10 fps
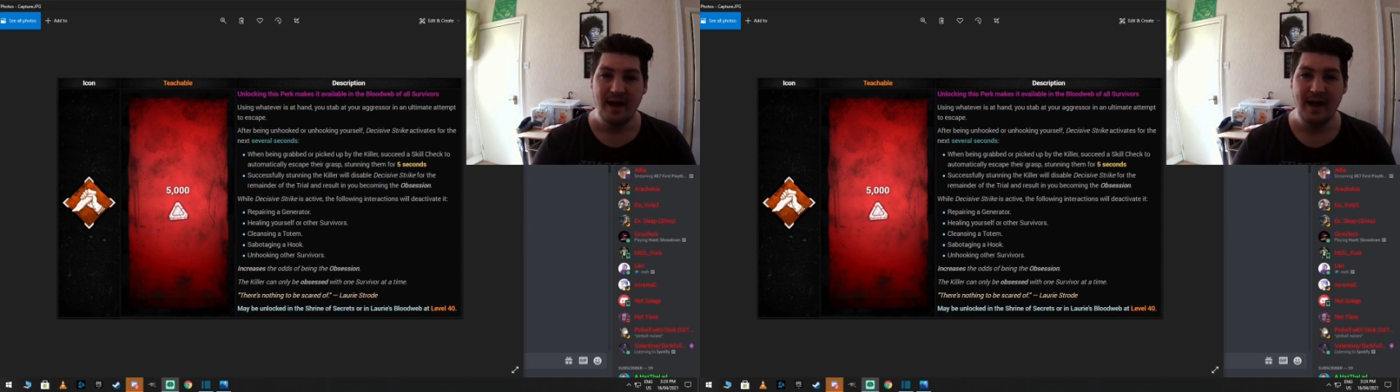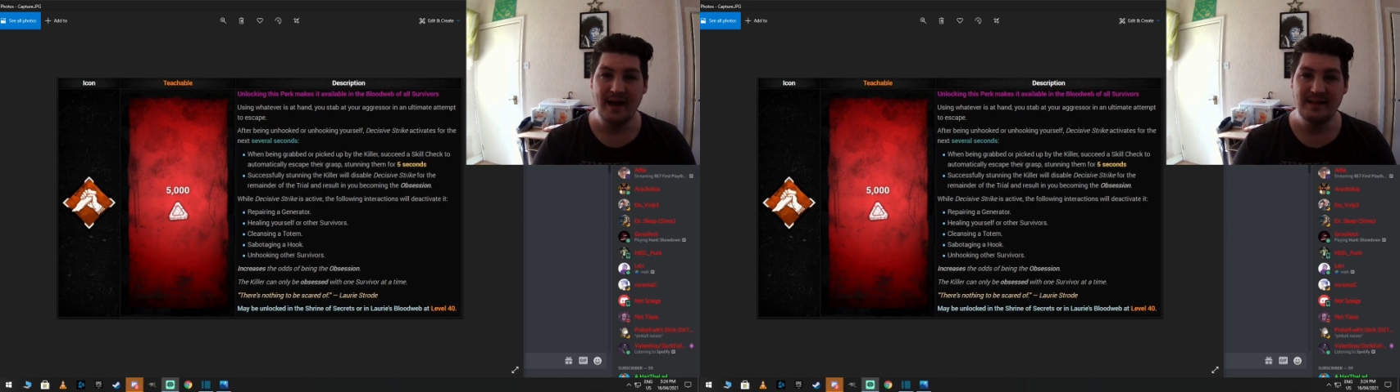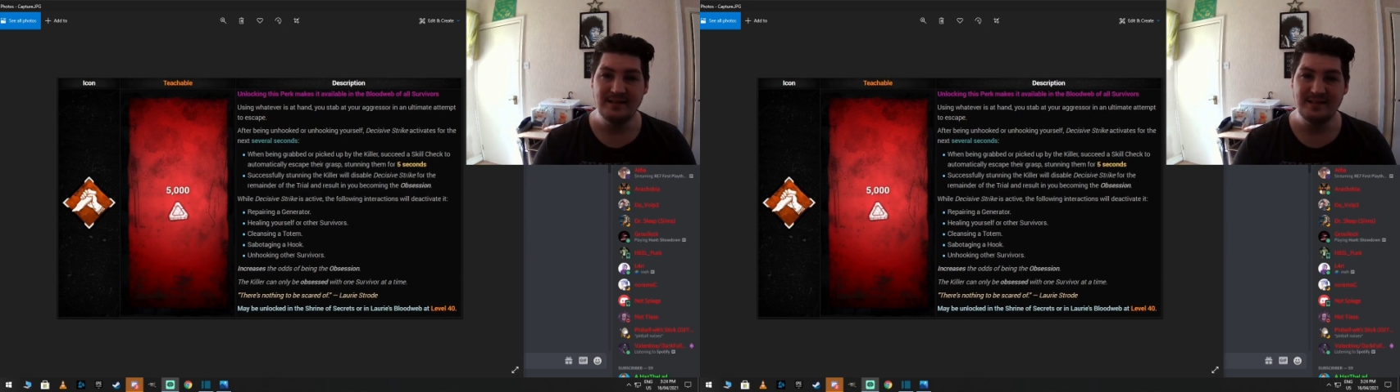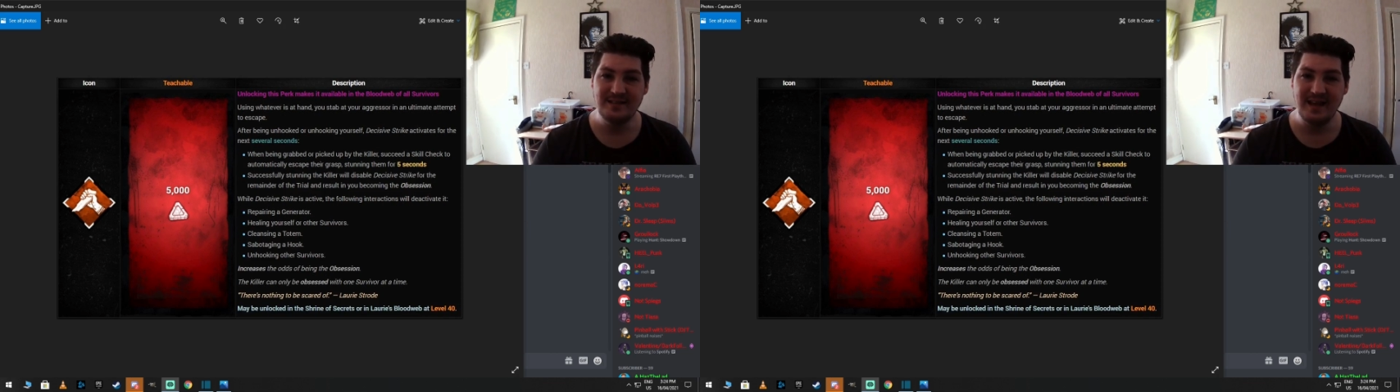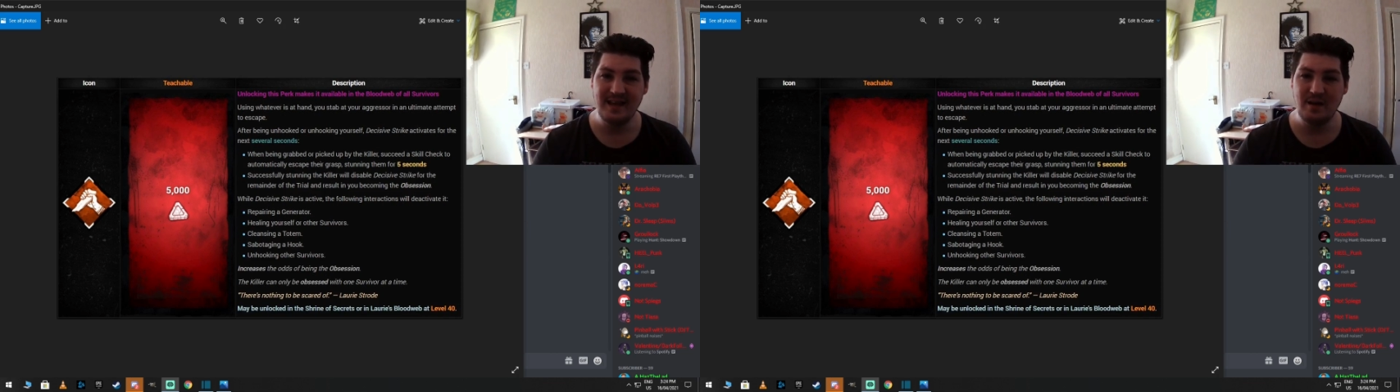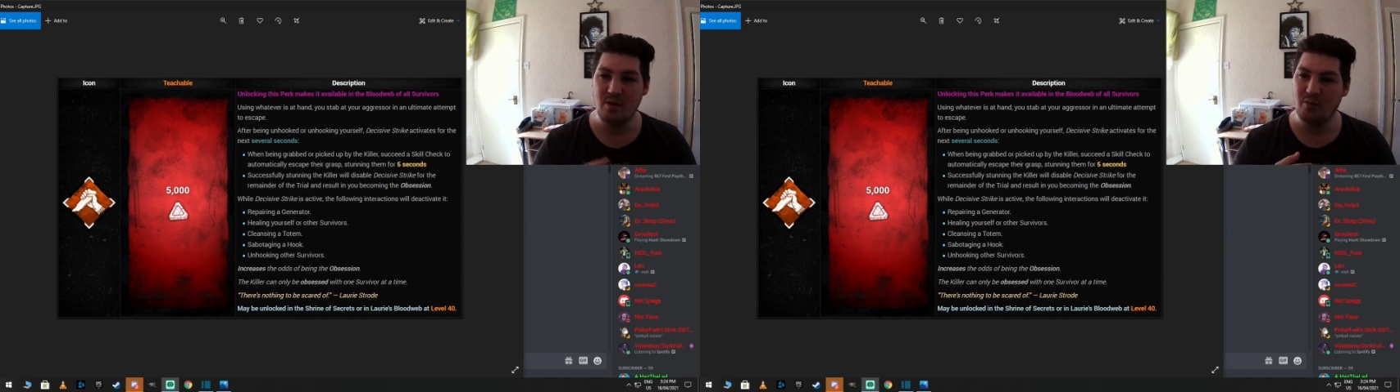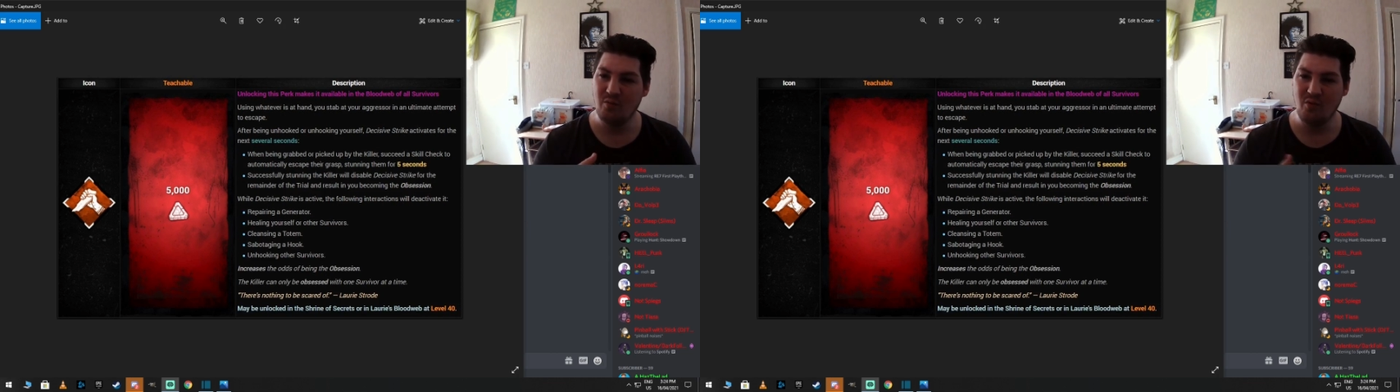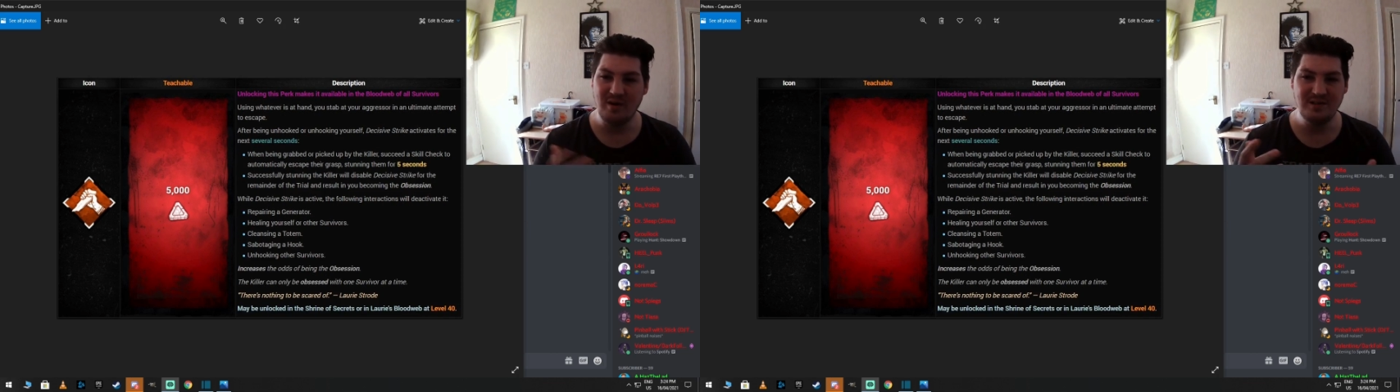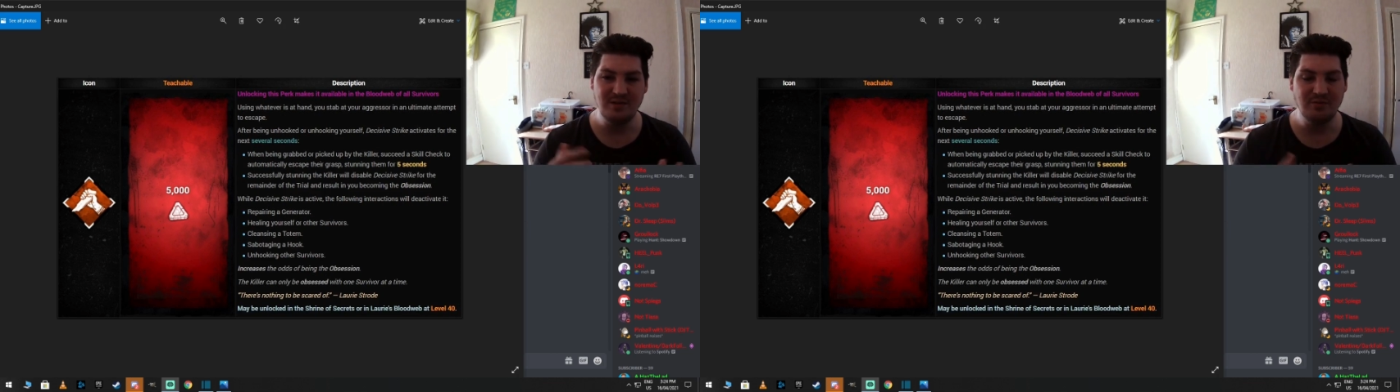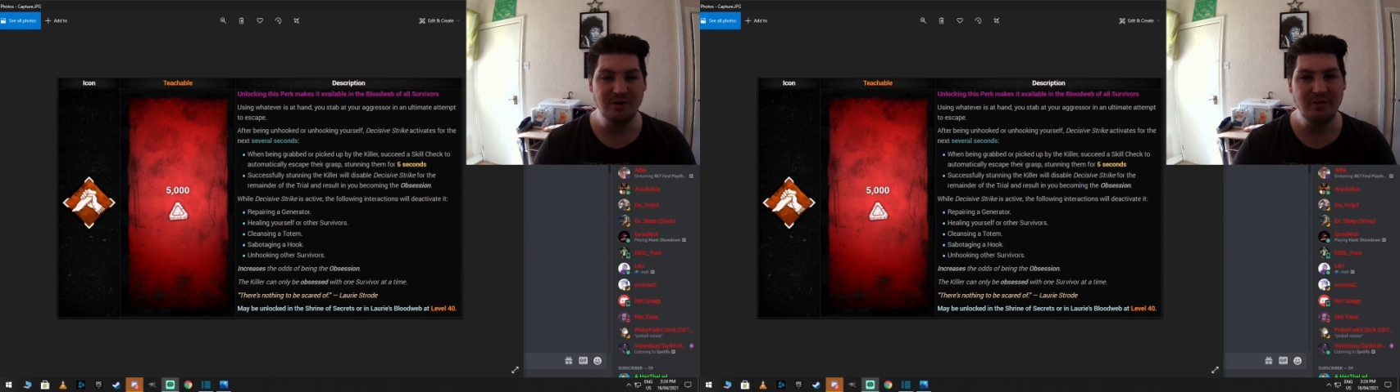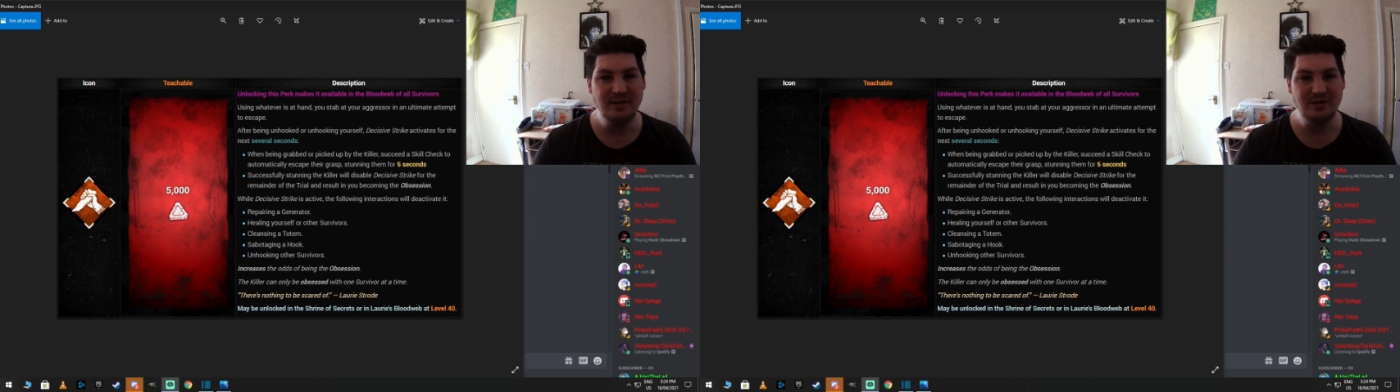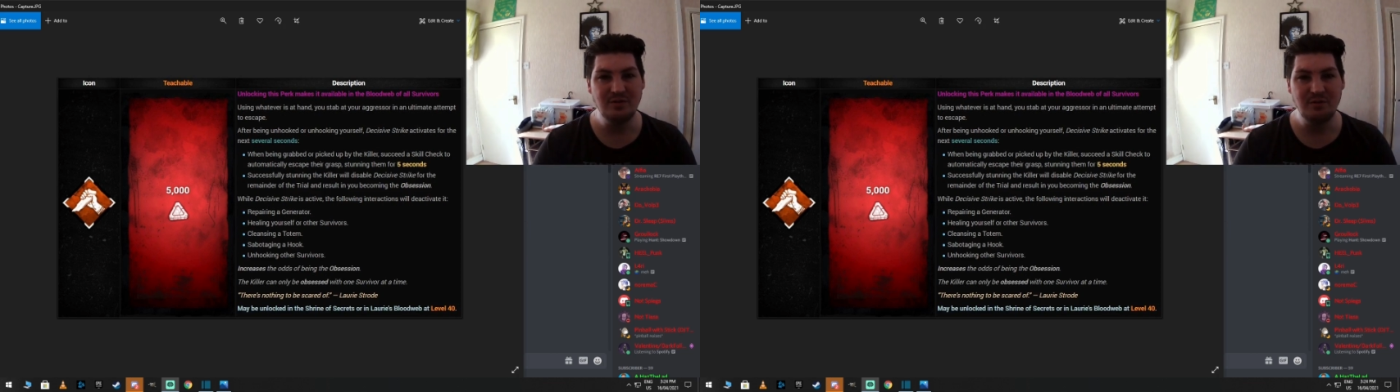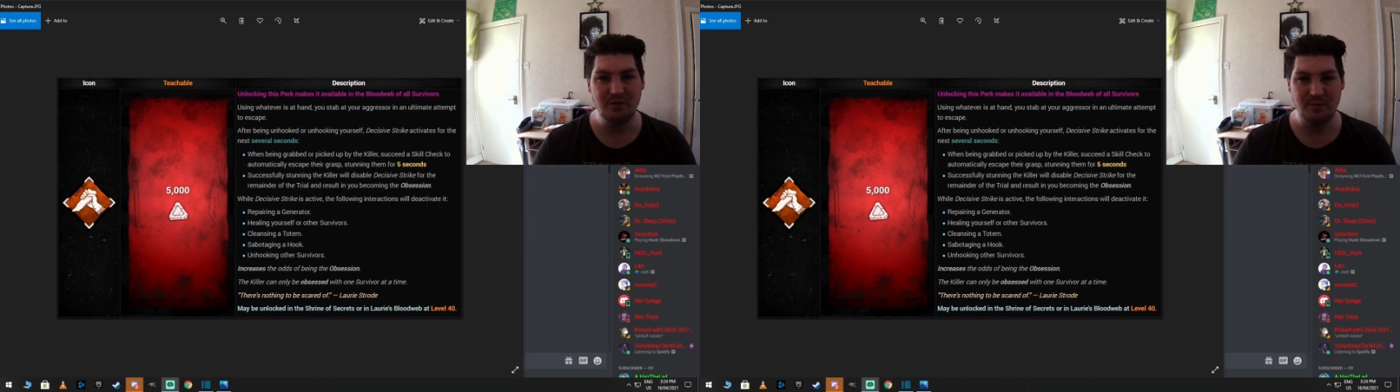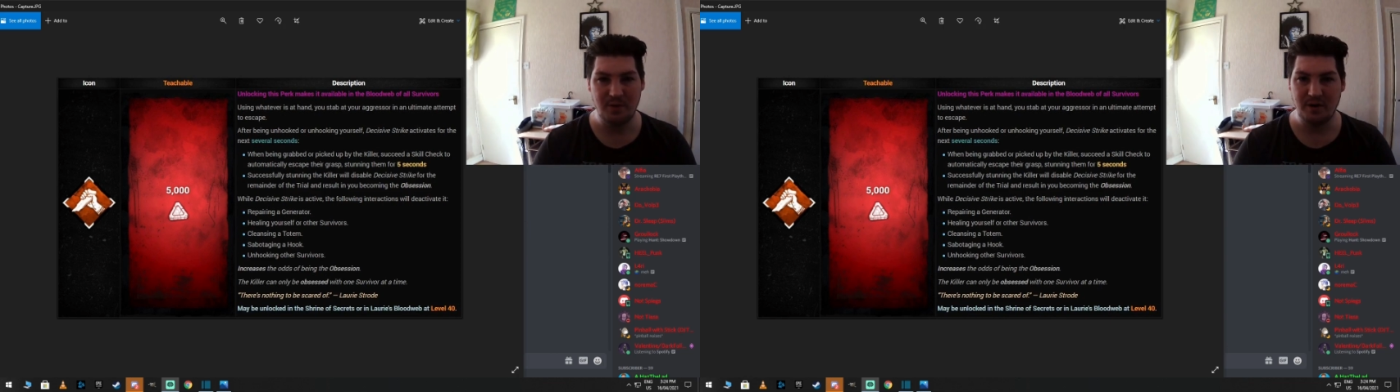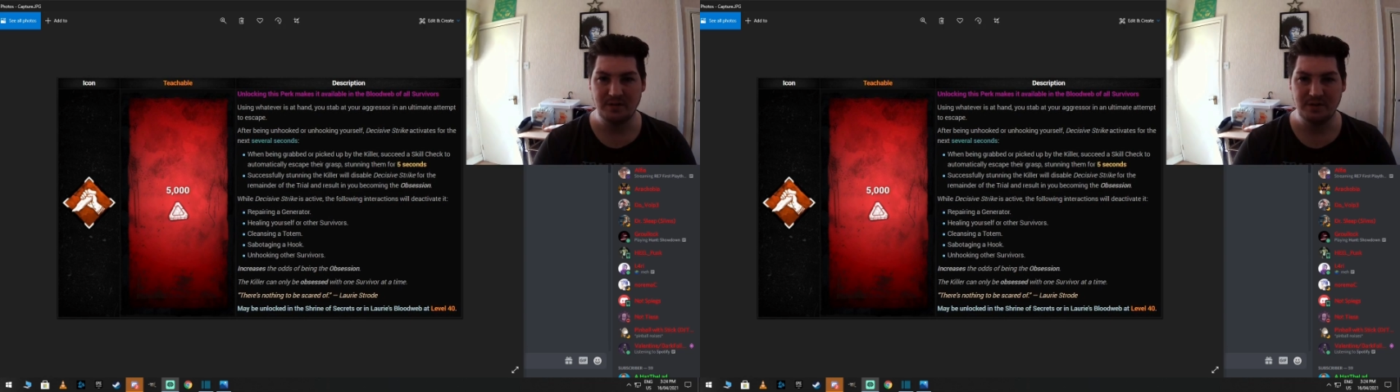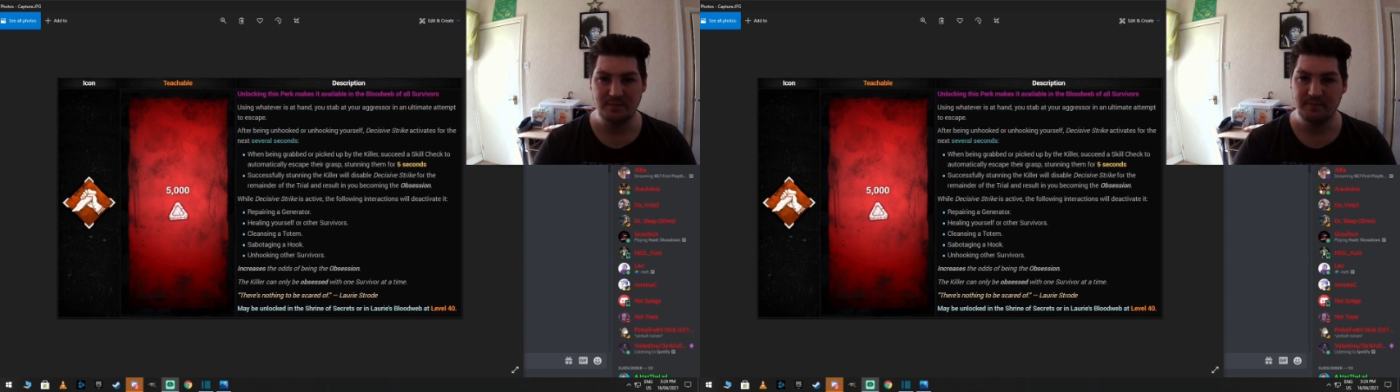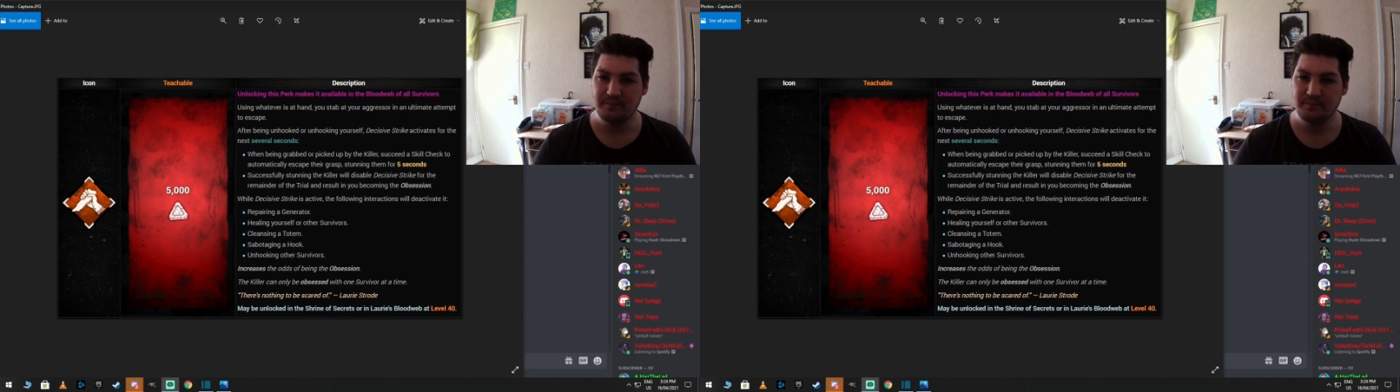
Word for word: and C, what does it really do for the person?